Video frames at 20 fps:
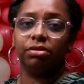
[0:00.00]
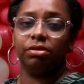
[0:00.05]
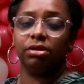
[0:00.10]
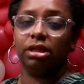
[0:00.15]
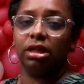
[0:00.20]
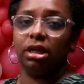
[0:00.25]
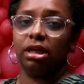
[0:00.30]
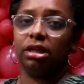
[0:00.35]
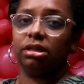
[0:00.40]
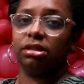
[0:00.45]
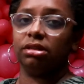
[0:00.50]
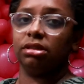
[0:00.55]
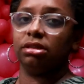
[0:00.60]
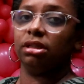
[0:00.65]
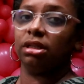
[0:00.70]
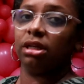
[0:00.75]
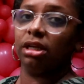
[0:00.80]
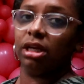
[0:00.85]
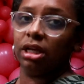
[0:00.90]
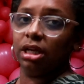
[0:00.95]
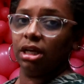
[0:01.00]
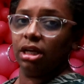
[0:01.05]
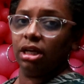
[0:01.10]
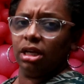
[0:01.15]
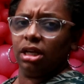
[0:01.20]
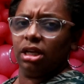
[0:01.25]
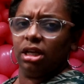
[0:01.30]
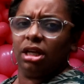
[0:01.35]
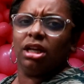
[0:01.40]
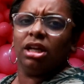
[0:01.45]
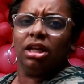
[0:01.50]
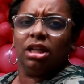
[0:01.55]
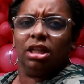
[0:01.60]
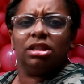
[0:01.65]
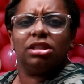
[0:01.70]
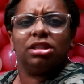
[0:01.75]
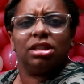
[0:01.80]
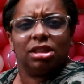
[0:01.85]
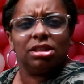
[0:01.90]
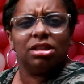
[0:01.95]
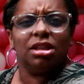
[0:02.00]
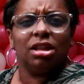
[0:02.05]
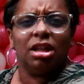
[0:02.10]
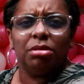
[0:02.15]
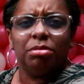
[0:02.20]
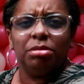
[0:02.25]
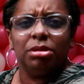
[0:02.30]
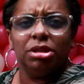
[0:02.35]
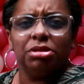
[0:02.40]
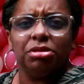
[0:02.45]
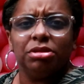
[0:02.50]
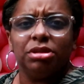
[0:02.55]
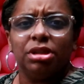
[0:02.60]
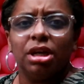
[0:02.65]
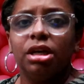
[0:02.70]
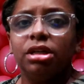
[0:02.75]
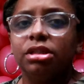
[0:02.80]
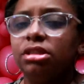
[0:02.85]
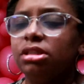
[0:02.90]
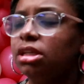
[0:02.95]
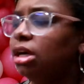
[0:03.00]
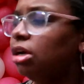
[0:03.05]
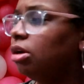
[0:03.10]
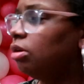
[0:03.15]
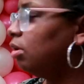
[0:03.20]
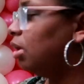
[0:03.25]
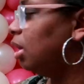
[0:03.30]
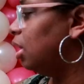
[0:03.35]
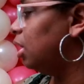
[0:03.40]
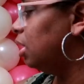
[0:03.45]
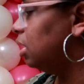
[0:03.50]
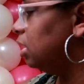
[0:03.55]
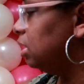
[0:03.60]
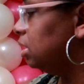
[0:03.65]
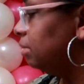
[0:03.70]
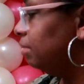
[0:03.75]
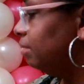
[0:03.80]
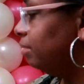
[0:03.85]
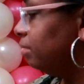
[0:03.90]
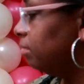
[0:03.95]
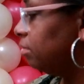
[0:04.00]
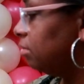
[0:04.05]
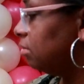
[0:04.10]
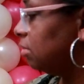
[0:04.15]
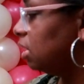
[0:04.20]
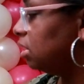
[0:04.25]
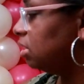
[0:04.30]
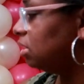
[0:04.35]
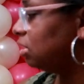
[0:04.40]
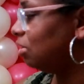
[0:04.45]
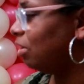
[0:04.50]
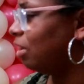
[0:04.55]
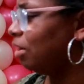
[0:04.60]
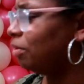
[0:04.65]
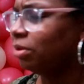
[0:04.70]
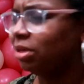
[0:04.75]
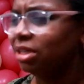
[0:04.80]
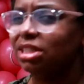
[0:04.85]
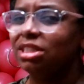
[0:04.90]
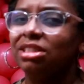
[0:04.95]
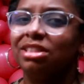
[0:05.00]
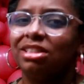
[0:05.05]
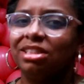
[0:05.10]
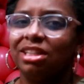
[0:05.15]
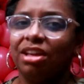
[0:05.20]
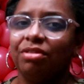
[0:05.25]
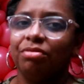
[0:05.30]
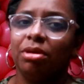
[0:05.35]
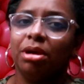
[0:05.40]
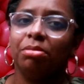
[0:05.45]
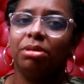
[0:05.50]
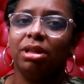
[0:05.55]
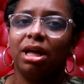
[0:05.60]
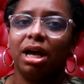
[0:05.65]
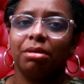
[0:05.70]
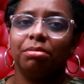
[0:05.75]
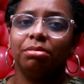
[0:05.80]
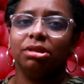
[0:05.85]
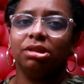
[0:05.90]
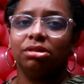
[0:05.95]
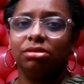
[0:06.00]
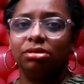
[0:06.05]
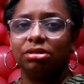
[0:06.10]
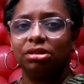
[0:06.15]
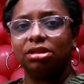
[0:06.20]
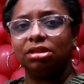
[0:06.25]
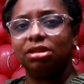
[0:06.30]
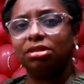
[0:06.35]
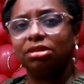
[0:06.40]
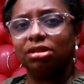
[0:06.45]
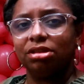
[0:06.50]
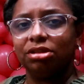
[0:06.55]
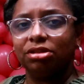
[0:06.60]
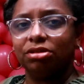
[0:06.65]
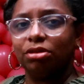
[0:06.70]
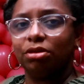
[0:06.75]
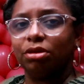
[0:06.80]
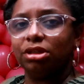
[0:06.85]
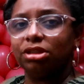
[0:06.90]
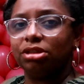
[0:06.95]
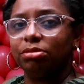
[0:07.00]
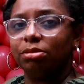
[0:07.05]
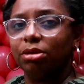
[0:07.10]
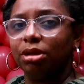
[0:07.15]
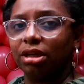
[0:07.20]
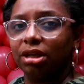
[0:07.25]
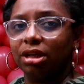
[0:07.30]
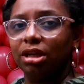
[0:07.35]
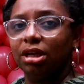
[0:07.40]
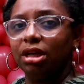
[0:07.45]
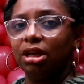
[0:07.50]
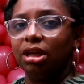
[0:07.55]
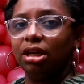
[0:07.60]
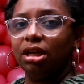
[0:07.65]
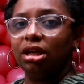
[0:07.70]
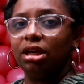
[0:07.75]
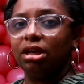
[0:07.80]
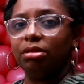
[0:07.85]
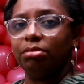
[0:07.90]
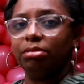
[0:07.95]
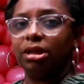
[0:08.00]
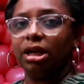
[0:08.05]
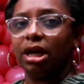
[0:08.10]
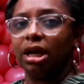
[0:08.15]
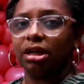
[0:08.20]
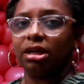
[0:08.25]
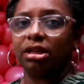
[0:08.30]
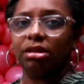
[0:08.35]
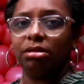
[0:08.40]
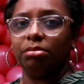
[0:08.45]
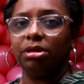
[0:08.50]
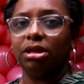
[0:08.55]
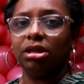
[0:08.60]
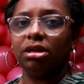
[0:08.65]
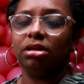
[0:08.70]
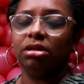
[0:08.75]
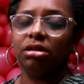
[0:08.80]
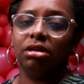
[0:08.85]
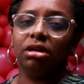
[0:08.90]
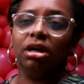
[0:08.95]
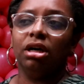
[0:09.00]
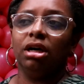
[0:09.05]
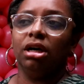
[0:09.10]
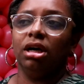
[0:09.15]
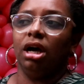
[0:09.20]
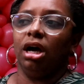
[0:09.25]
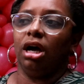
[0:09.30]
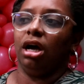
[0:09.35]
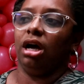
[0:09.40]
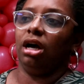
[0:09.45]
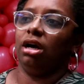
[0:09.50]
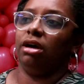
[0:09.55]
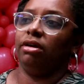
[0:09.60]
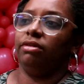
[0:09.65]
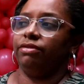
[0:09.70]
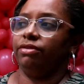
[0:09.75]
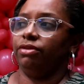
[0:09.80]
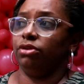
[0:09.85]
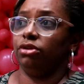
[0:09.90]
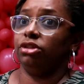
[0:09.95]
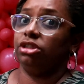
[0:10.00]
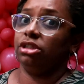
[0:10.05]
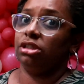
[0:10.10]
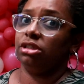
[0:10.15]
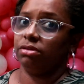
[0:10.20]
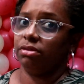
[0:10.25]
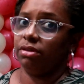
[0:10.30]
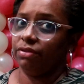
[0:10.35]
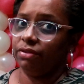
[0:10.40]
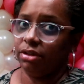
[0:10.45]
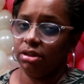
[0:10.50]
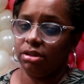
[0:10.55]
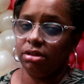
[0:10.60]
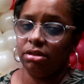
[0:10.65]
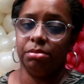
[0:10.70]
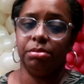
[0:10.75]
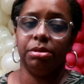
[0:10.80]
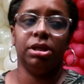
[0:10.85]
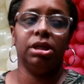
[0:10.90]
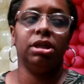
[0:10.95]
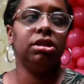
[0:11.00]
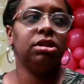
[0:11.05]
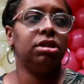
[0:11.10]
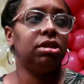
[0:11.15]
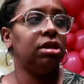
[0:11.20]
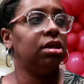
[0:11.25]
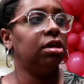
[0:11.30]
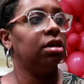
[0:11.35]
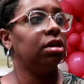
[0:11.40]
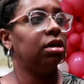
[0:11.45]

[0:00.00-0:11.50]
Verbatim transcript: I realized this takes a lot of balloons. So so I wanted to save my black balloons because I was gonna do a question mark in black in the middle for our gender reveal, but